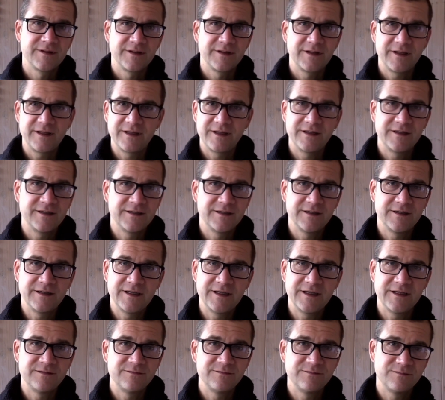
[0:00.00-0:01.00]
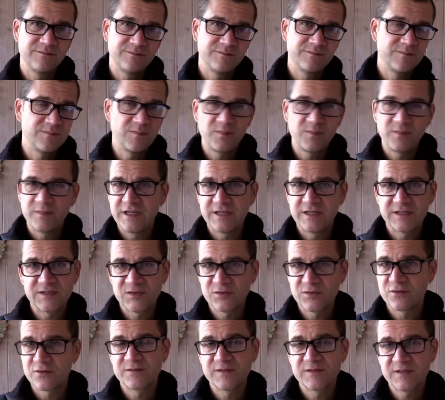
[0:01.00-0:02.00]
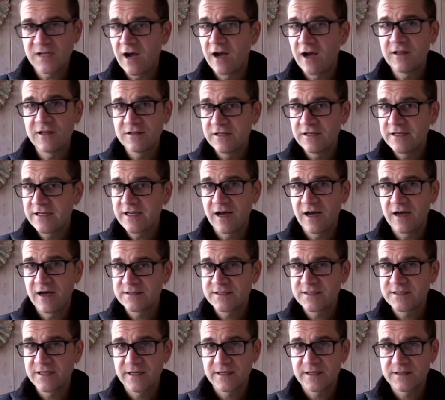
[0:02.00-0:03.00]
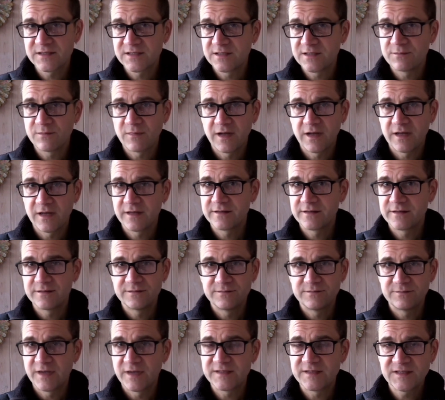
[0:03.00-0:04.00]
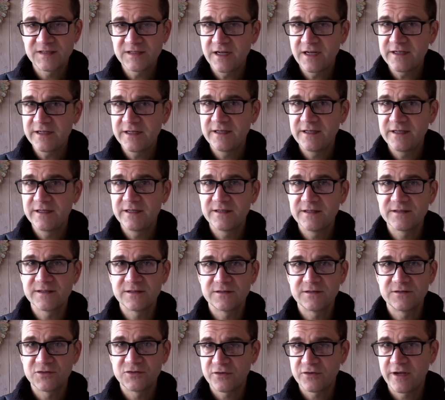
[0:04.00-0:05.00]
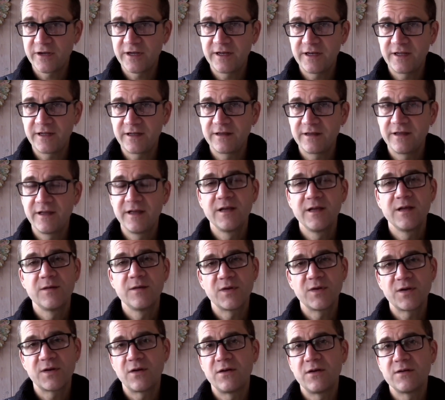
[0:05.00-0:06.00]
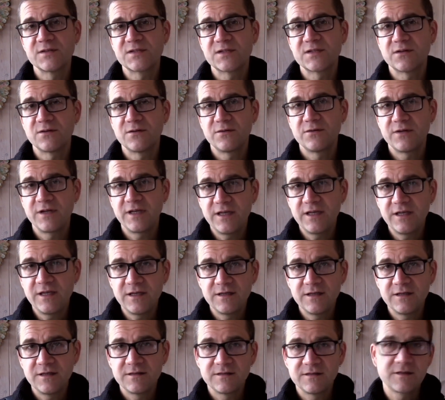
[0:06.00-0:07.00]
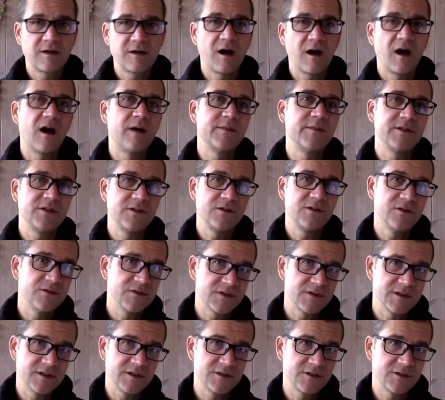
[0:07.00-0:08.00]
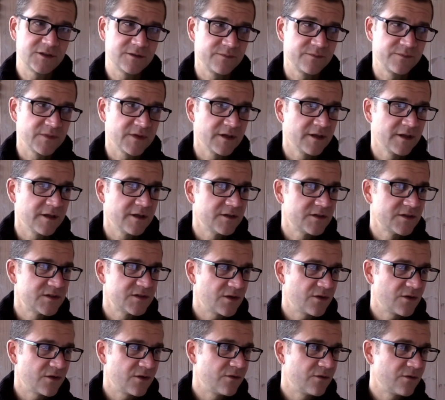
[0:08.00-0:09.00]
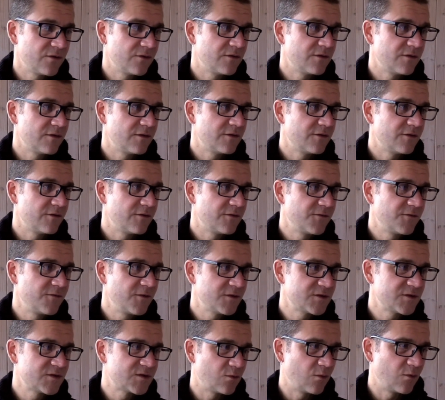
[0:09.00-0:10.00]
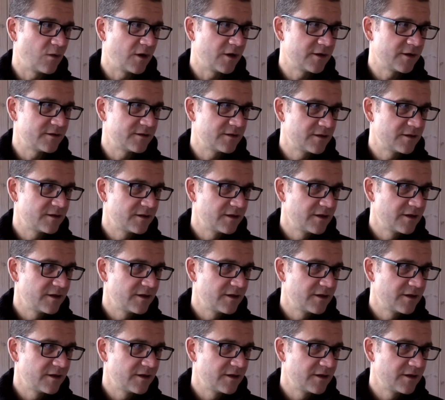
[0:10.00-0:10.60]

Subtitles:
in a sort of scholarly context in my studies and training, but also in common usage. So first one,